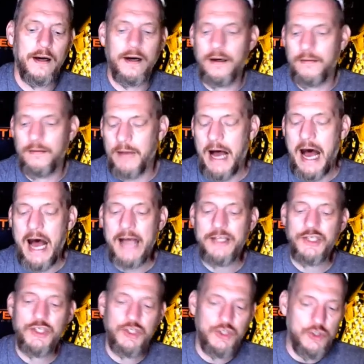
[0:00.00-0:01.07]
Um, I
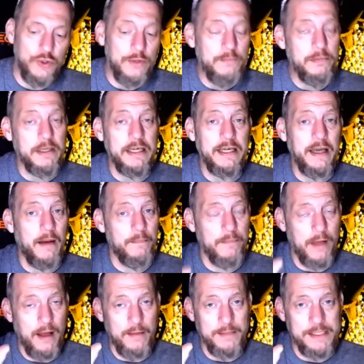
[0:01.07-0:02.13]
should be.
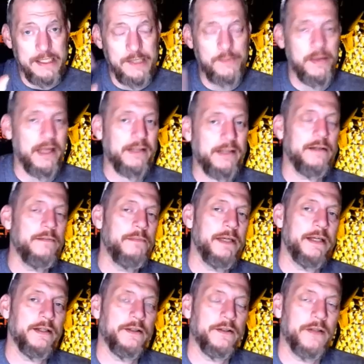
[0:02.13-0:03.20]
I'm I'm expecting to
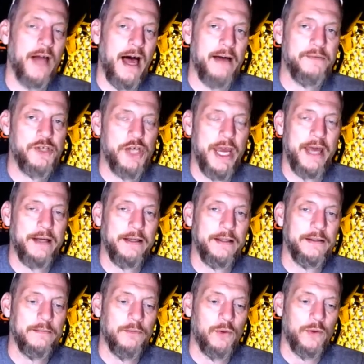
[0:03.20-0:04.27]
be in the live chat
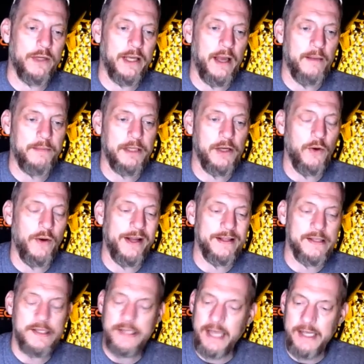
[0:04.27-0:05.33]
in the morning. I'm going to go
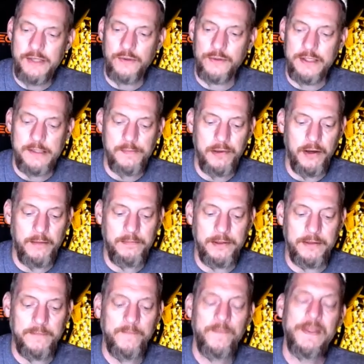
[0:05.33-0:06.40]
ahead and schedule this
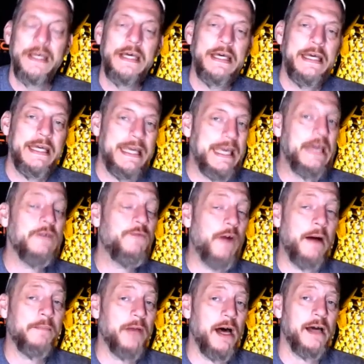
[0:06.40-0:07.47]
puppy. If
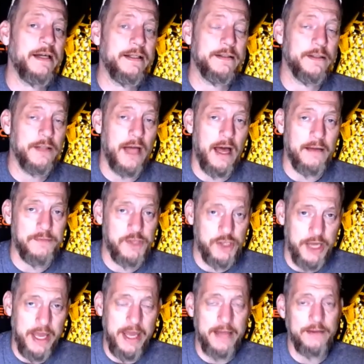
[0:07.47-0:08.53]
I'm not in the live
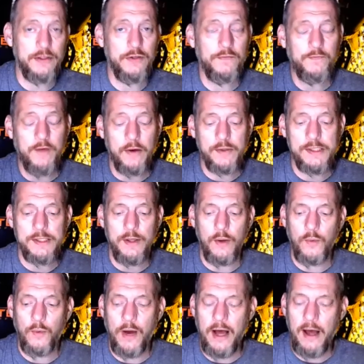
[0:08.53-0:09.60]
chat, you folks
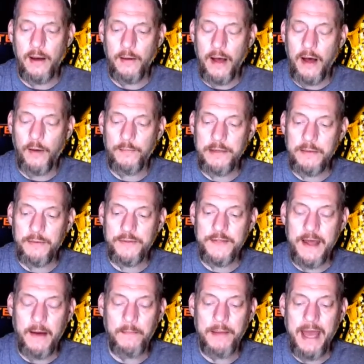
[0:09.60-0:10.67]
know why. I'll be
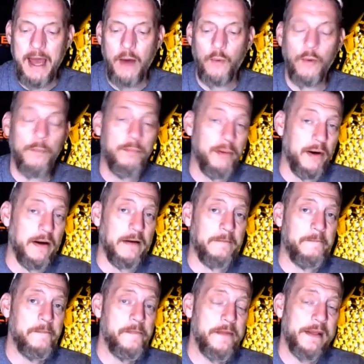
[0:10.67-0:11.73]
without power,
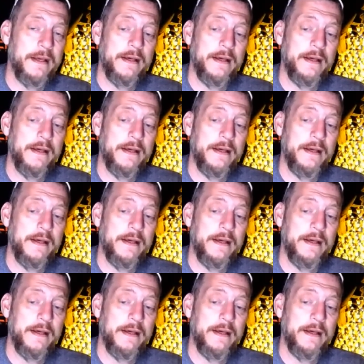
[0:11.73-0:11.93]
but